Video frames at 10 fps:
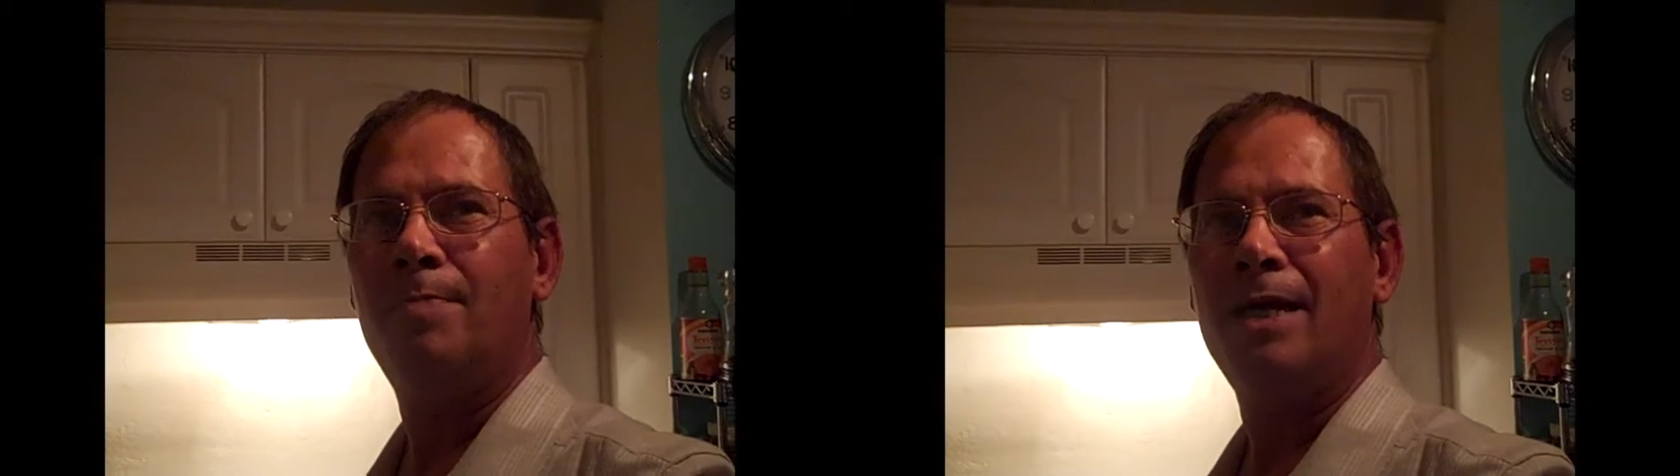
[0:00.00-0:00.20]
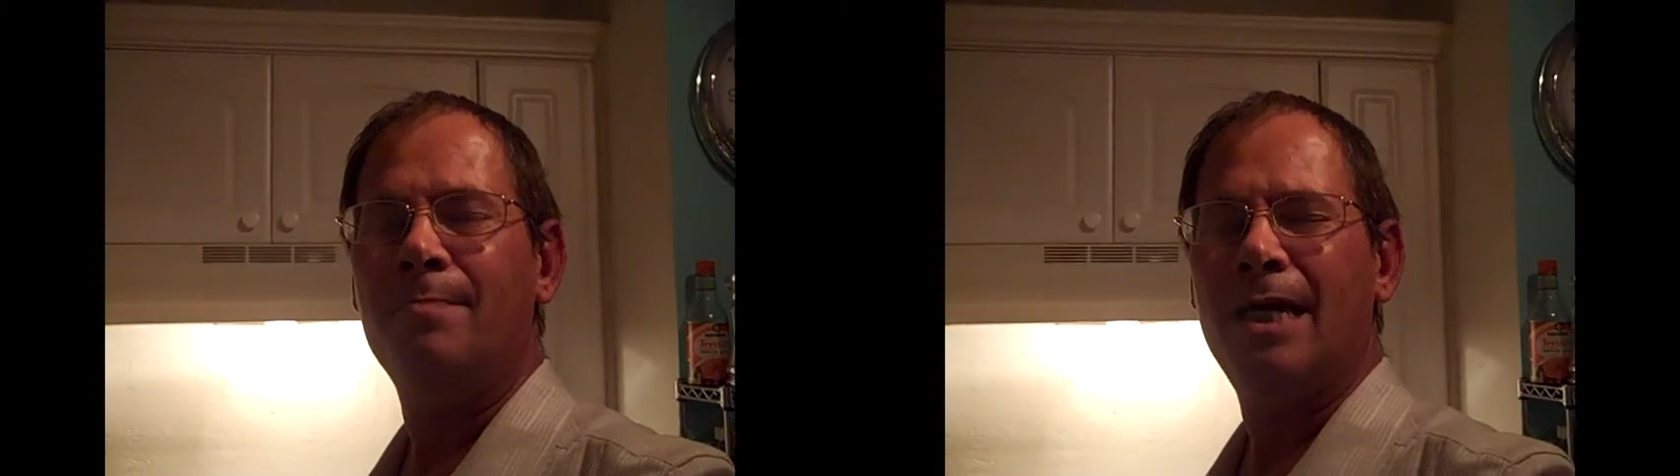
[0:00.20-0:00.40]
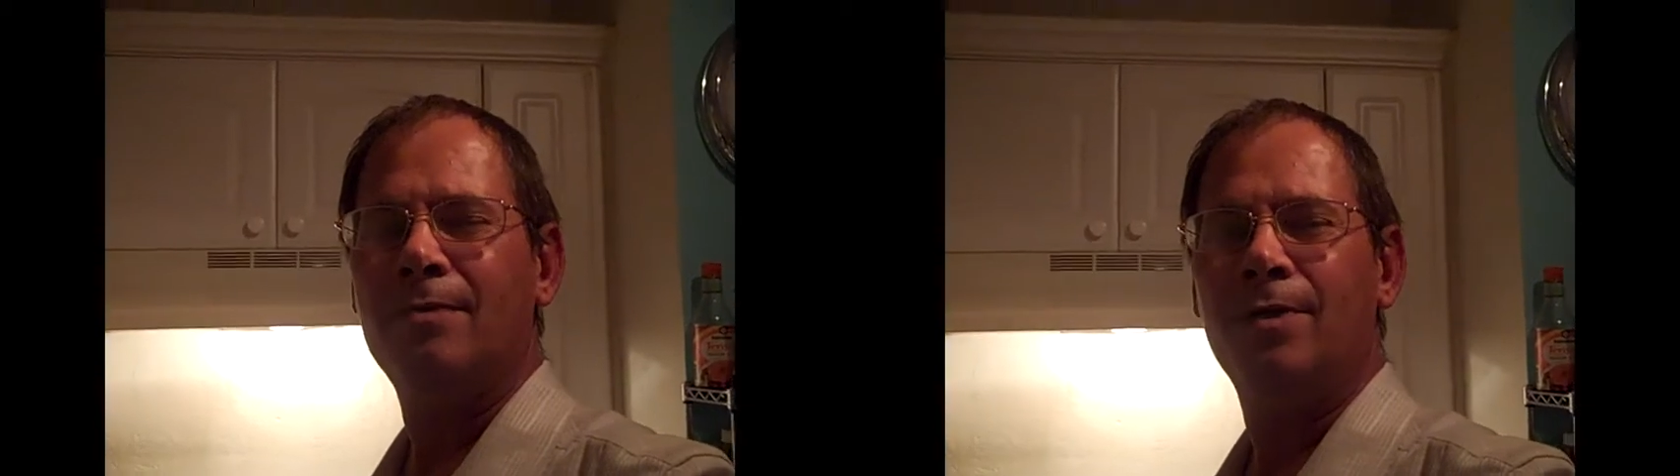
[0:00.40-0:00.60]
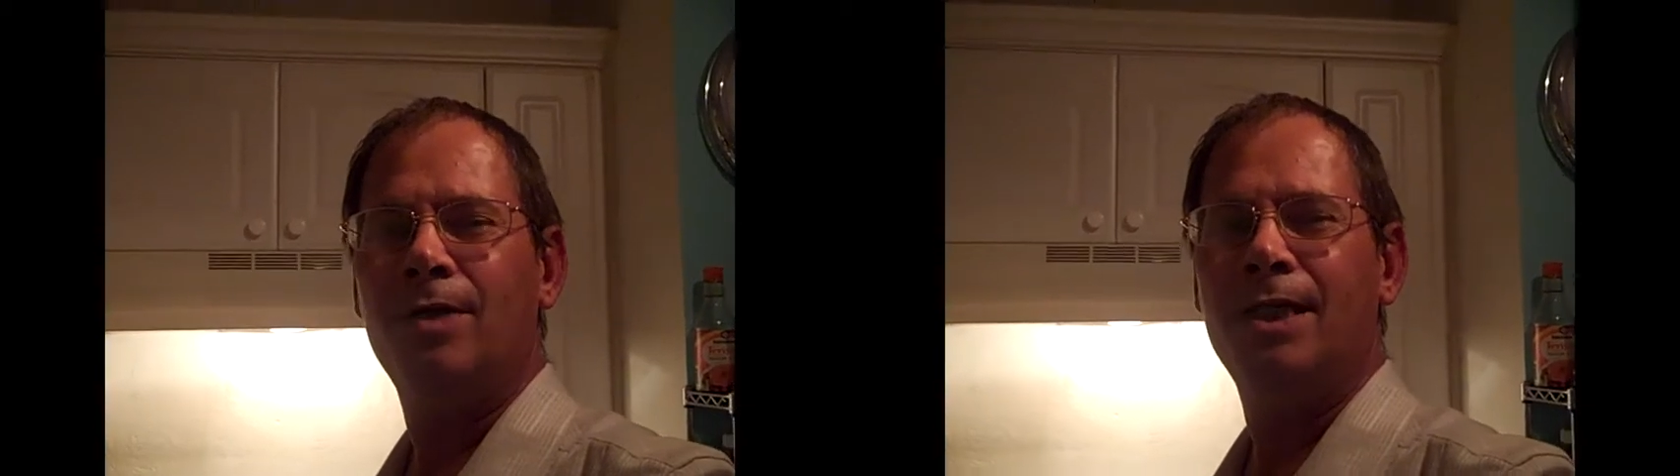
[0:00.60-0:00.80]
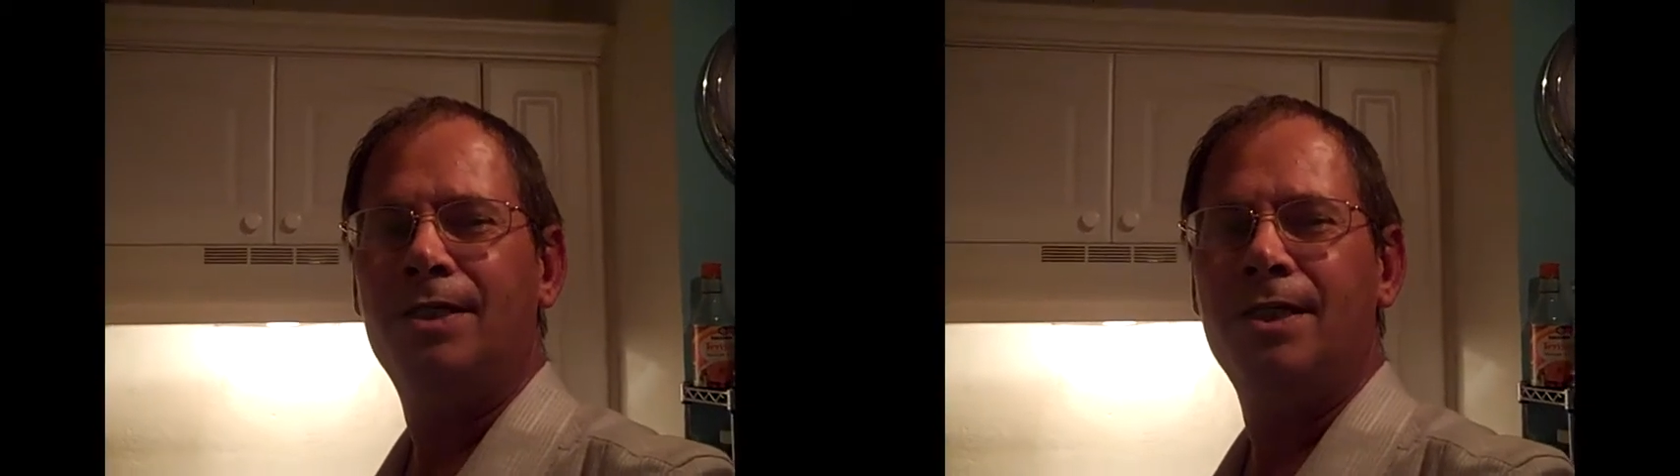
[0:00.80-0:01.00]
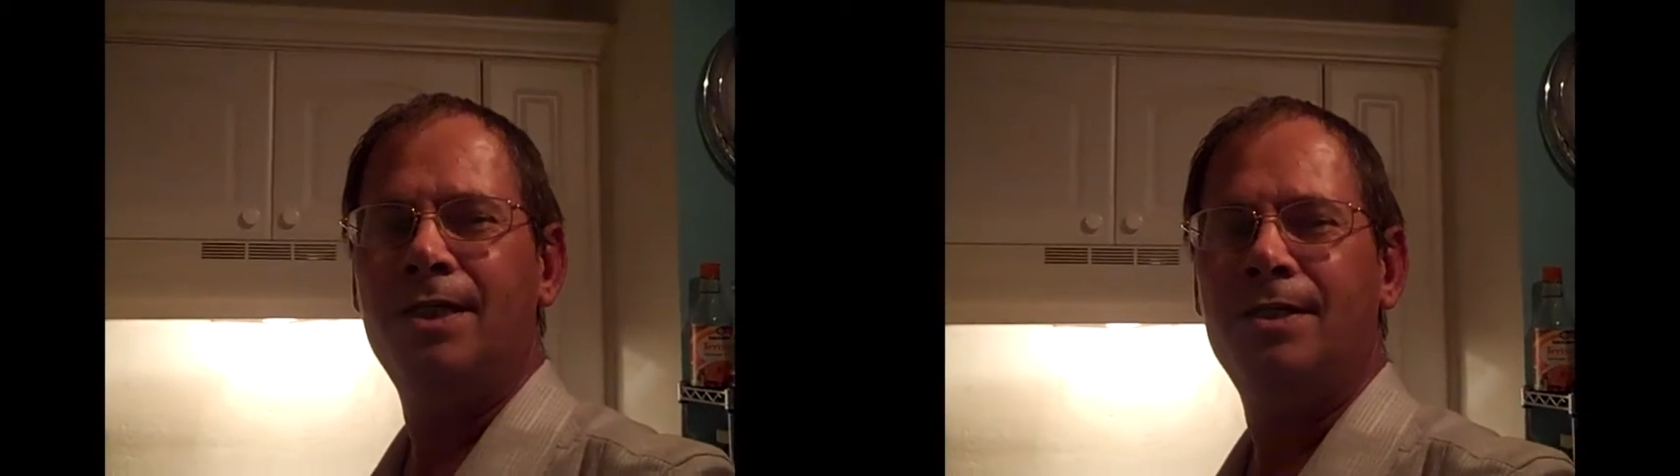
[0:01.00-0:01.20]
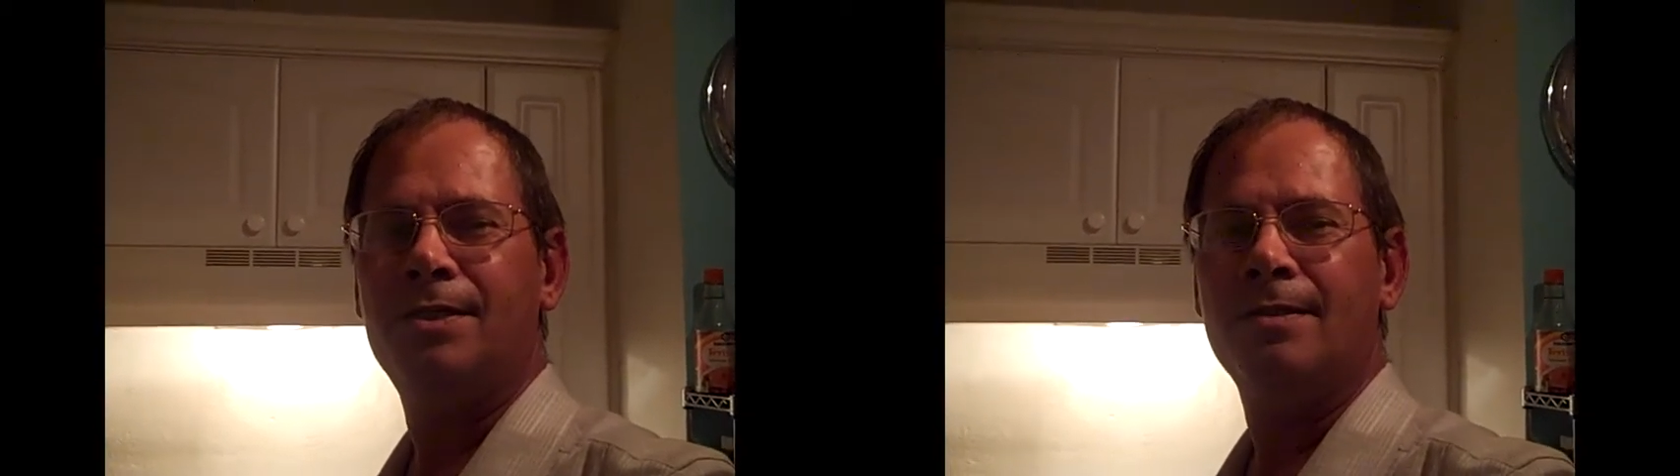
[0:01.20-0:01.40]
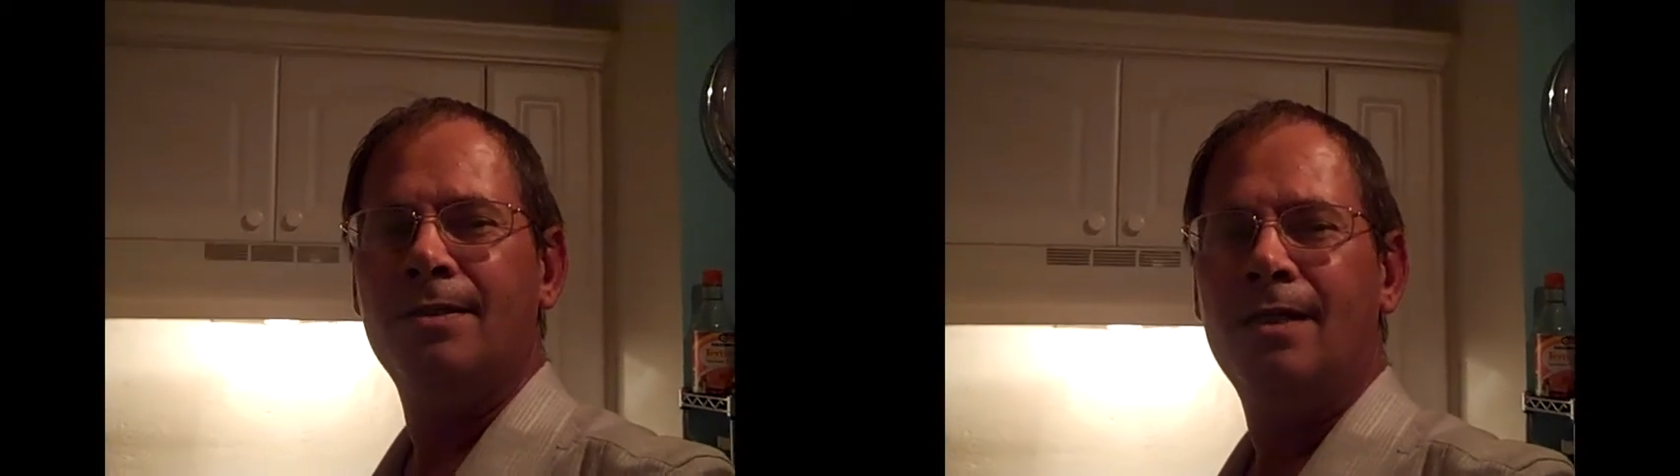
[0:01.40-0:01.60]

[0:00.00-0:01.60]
baked macaroni and cheese.